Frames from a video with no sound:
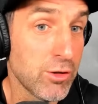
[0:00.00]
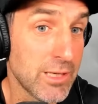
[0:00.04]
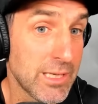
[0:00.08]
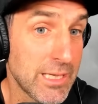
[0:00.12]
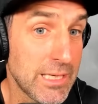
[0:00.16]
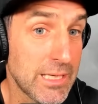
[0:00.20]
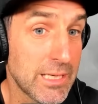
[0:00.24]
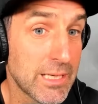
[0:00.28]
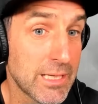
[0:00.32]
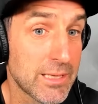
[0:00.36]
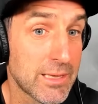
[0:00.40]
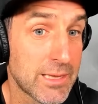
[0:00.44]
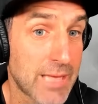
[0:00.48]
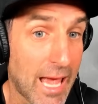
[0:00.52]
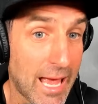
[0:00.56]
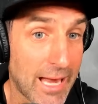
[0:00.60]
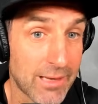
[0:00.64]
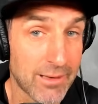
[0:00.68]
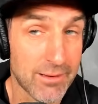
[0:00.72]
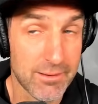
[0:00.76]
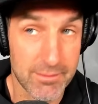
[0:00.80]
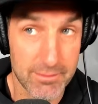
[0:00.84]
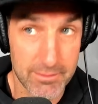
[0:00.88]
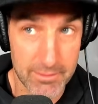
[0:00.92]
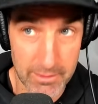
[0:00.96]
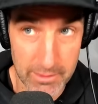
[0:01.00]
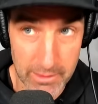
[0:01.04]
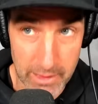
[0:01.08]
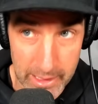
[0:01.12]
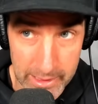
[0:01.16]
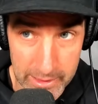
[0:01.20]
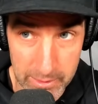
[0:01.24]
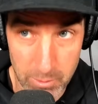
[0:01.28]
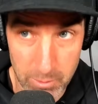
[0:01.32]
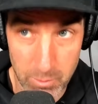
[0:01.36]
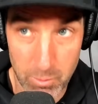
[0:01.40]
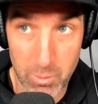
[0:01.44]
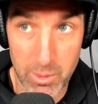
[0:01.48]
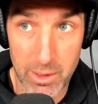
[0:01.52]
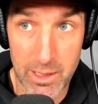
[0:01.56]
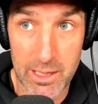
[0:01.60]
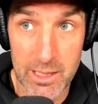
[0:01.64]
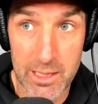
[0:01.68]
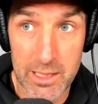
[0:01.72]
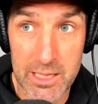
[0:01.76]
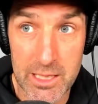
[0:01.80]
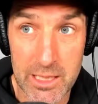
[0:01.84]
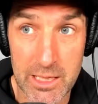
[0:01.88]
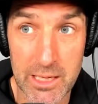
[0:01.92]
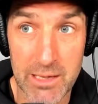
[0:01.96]
needed that. Like
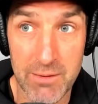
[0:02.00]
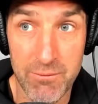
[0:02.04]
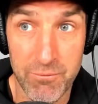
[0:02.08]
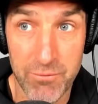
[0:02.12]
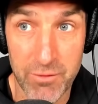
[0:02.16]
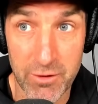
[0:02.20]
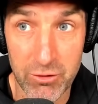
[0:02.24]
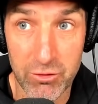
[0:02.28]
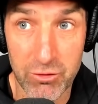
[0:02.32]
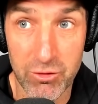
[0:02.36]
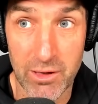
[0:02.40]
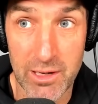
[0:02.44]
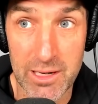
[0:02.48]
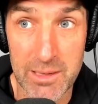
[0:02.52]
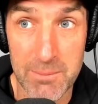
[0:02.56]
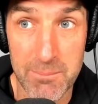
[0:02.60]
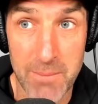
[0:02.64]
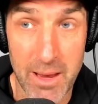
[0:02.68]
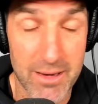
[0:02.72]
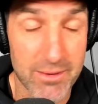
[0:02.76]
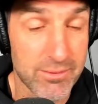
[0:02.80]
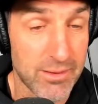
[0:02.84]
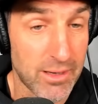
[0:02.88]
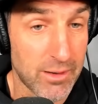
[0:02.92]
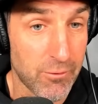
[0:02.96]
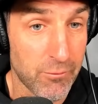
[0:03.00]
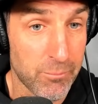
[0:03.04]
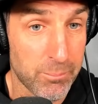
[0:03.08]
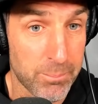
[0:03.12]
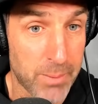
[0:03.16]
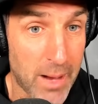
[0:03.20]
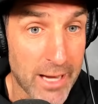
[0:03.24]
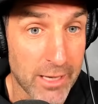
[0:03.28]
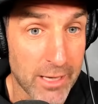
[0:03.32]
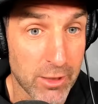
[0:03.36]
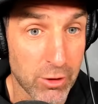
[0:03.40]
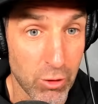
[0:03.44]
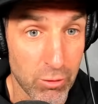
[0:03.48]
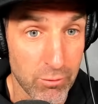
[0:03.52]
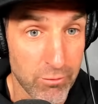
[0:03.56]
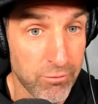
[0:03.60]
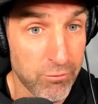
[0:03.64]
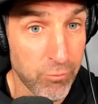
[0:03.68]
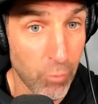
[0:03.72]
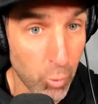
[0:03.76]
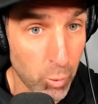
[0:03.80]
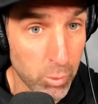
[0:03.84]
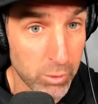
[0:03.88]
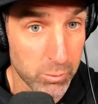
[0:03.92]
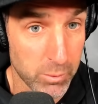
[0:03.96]
he visually makes that bike go
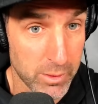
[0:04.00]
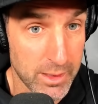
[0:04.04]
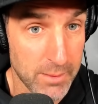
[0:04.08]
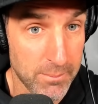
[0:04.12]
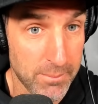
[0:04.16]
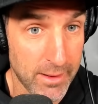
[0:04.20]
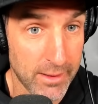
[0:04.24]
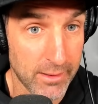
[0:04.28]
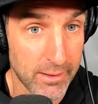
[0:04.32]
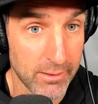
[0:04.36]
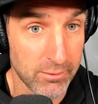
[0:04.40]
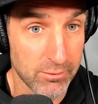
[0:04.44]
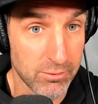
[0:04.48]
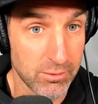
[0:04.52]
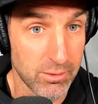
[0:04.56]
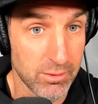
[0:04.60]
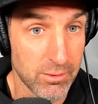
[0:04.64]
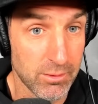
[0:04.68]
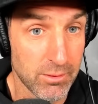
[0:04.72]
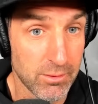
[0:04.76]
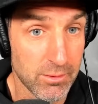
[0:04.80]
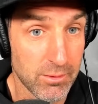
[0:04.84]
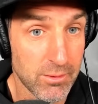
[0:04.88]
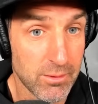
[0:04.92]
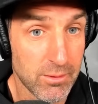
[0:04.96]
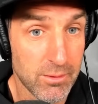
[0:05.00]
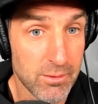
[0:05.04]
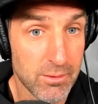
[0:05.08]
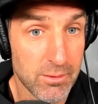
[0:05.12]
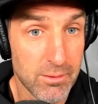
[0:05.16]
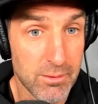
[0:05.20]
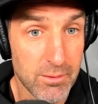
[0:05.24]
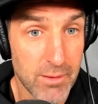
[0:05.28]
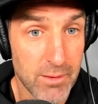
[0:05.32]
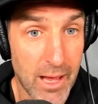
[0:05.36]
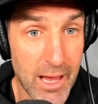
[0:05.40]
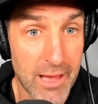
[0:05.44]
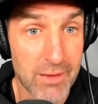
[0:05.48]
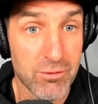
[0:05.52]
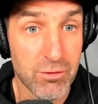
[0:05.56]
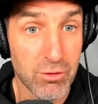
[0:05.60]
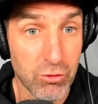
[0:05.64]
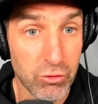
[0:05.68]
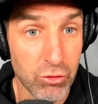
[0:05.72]
forward when he pedals it as a